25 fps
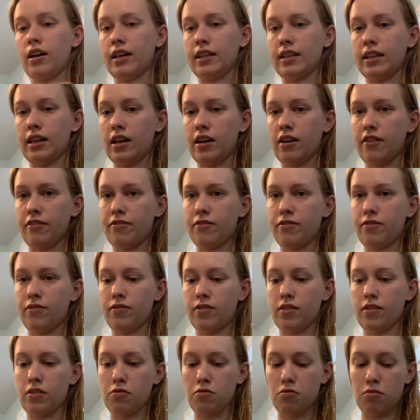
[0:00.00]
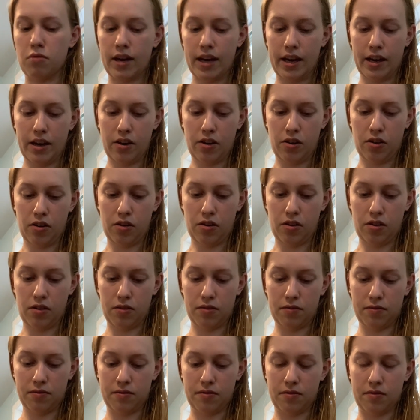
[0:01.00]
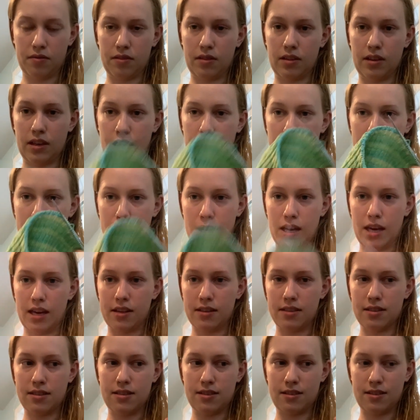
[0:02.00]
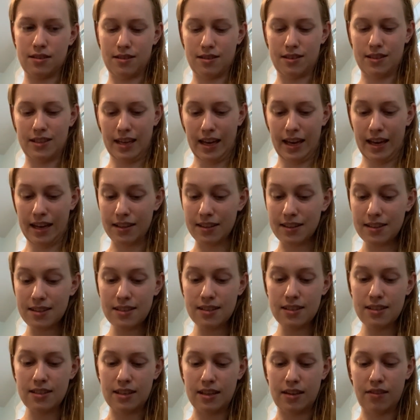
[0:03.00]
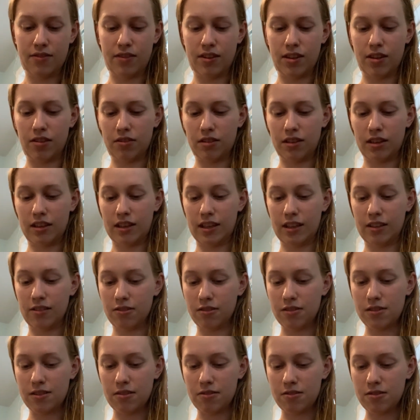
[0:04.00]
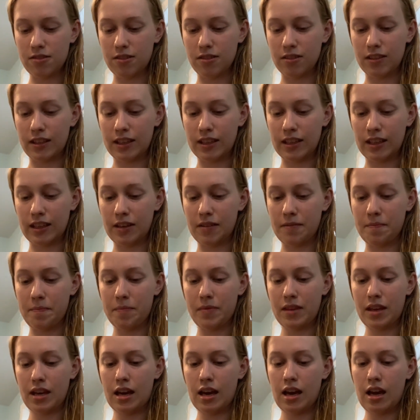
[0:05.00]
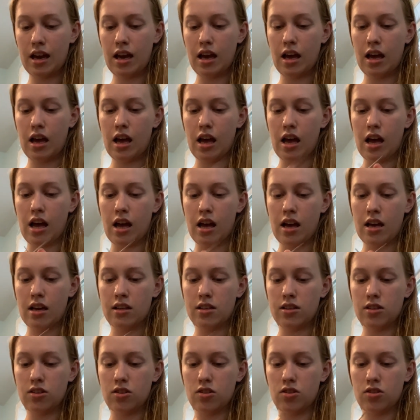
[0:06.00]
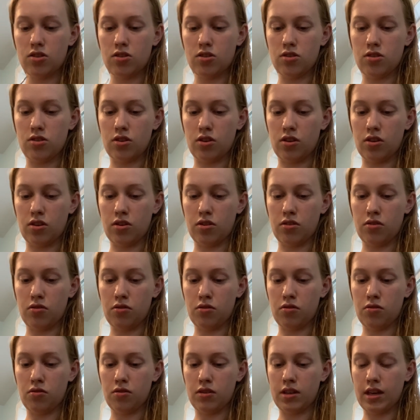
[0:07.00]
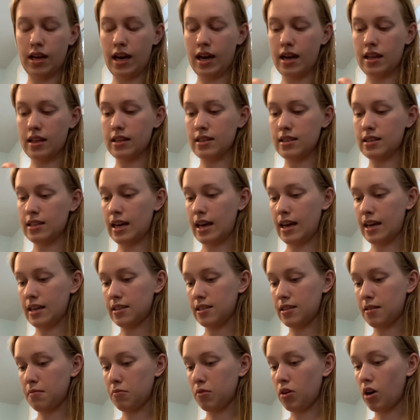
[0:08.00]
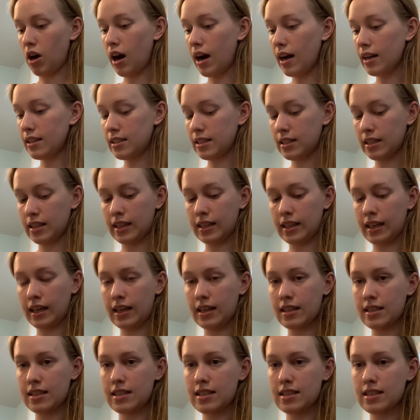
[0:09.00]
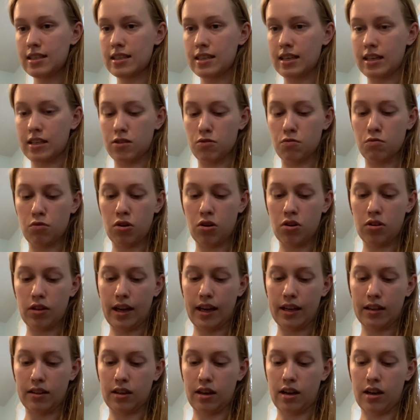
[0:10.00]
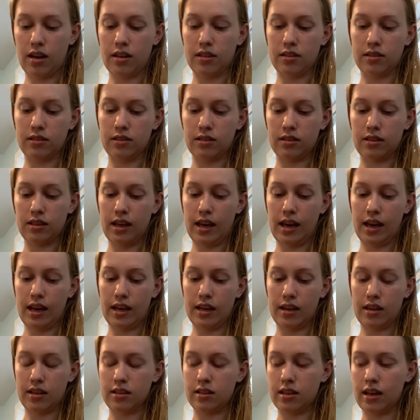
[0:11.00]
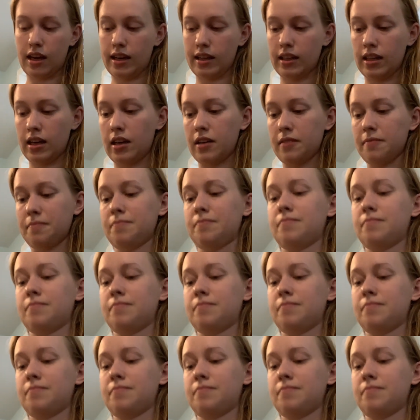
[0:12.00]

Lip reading: enough where it makes sense, even though the needles are still in it. So yeah, this has some cotton in it. It's wool and cotton and nylon.